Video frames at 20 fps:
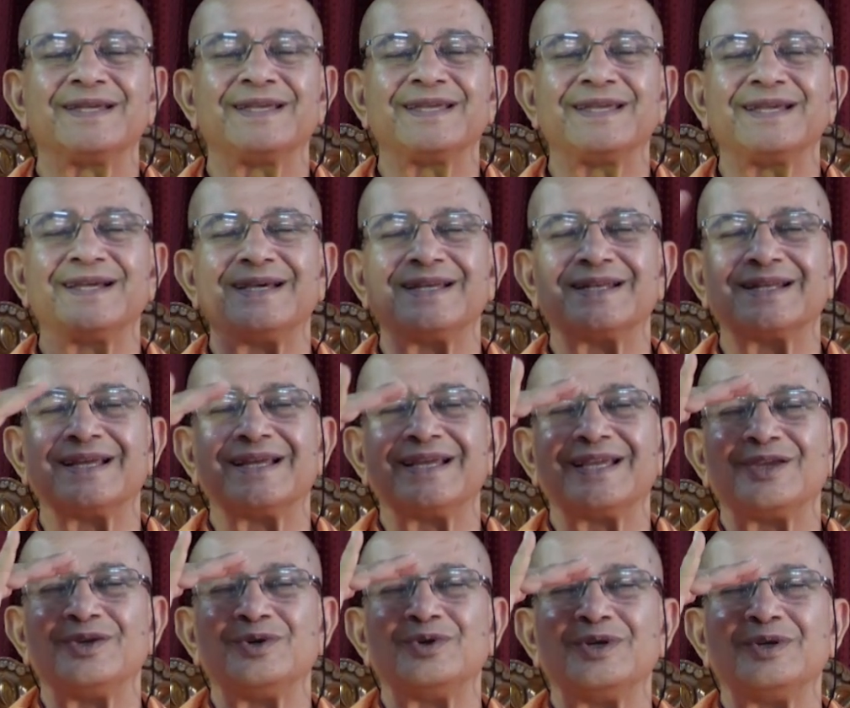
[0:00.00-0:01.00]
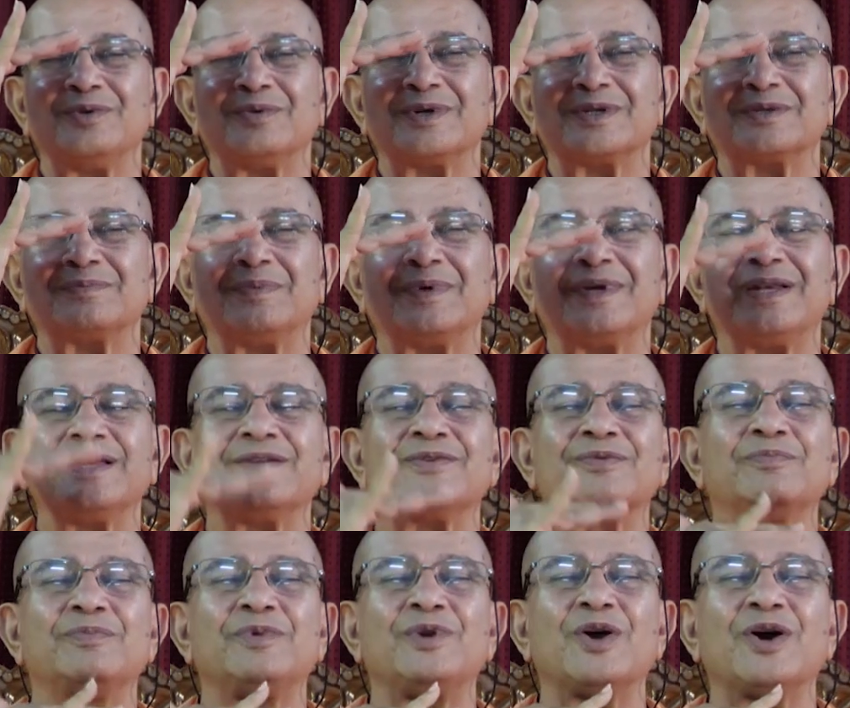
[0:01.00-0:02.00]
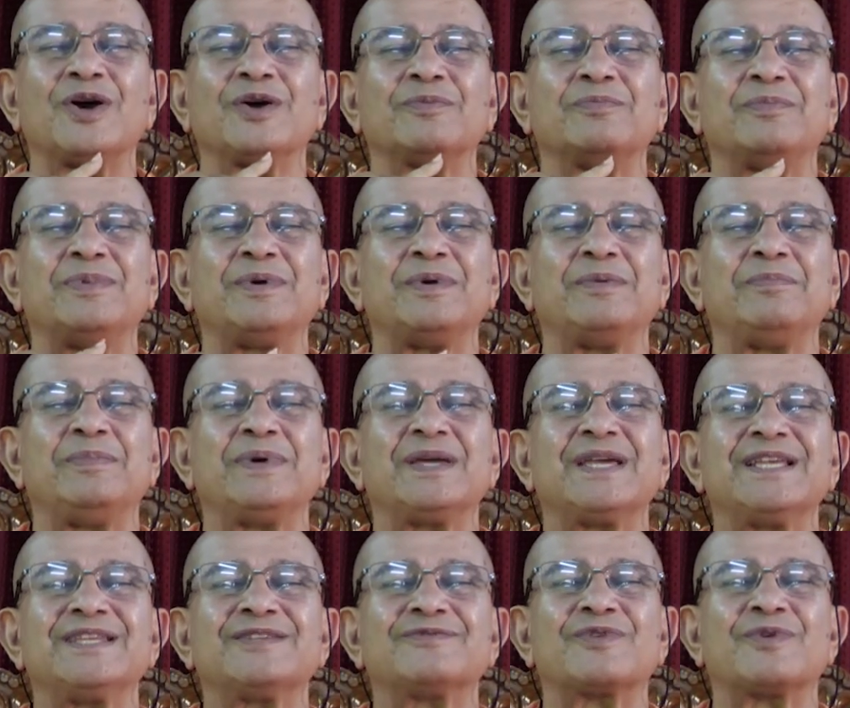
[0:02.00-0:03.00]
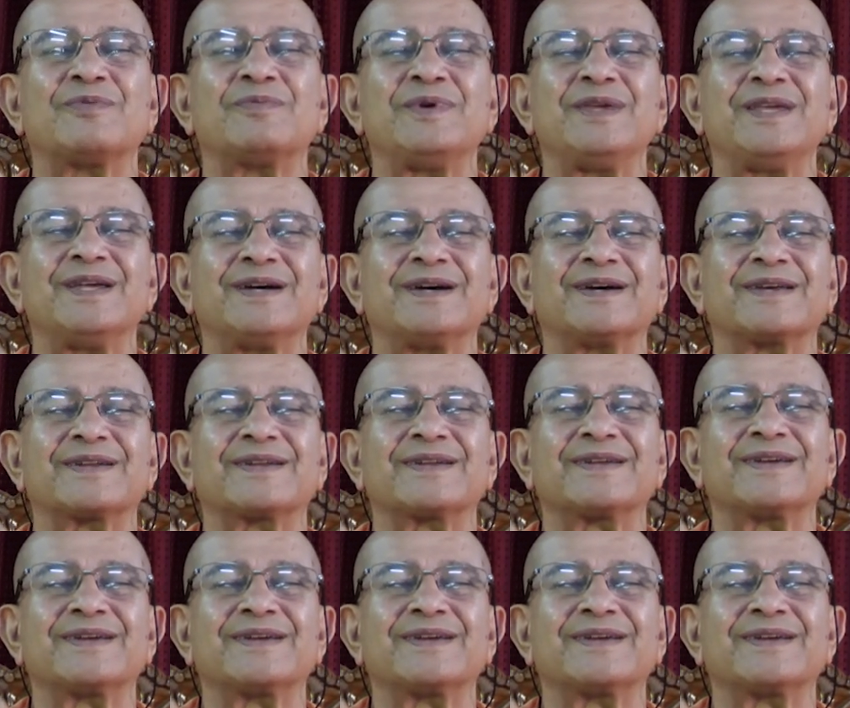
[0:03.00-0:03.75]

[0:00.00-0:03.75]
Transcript: Here, universe begins from here.